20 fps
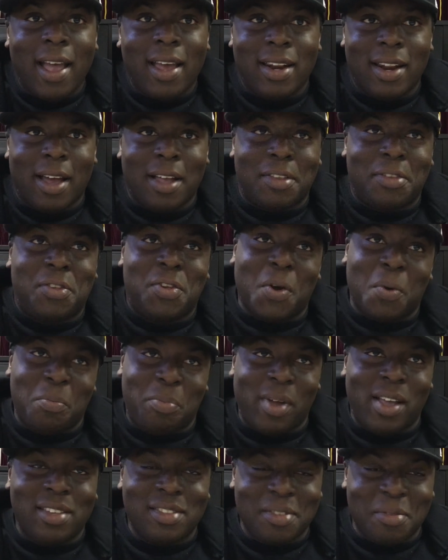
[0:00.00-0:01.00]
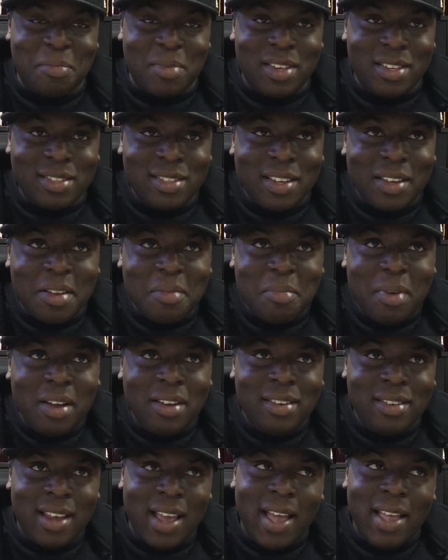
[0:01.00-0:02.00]
and not so pessimistic
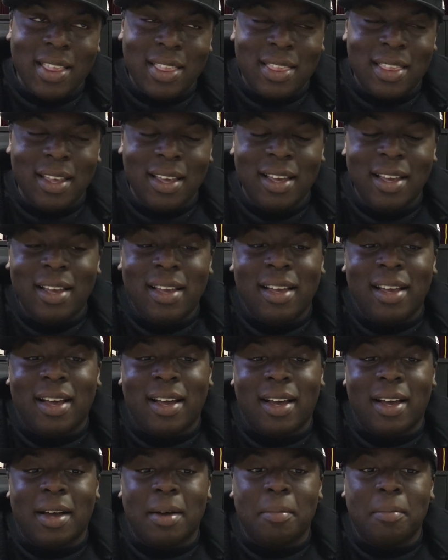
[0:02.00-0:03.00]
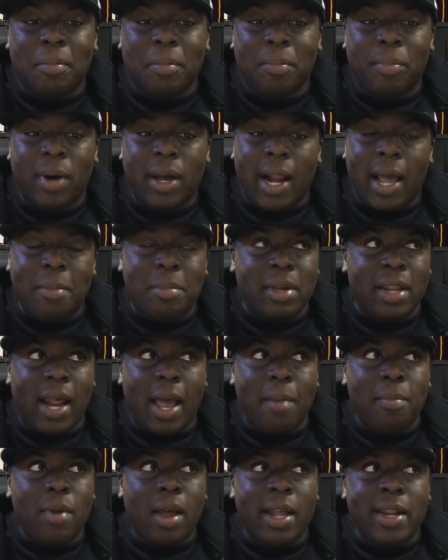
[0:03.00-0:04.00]
about death. Um, but I mean,
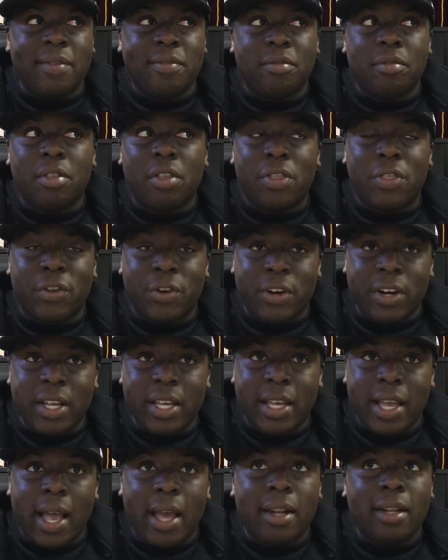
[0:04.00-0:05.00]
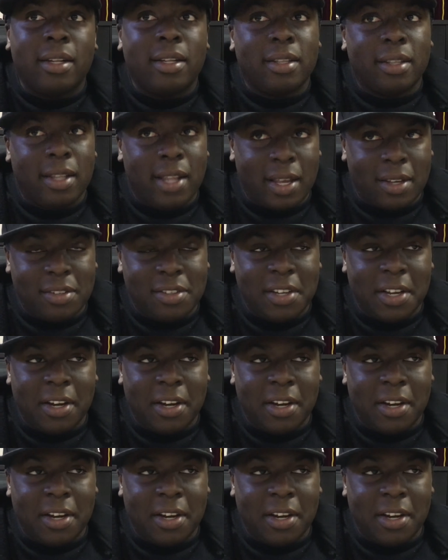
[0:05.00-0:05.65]
I'm not even 30 yet next